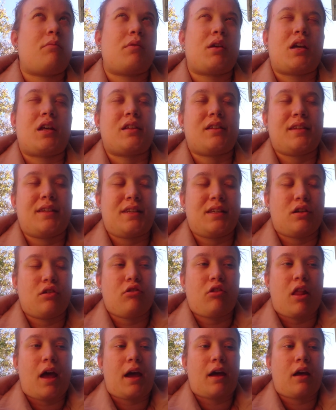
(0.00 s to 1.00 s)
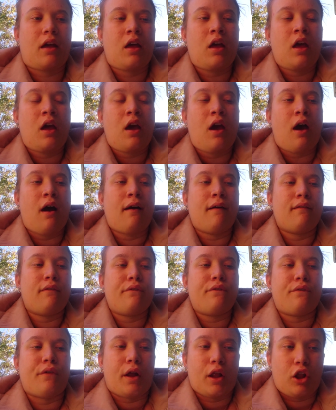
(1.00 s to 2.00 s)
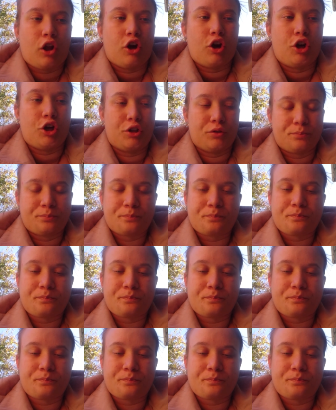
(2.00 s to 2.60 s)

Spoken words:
you can still like follow,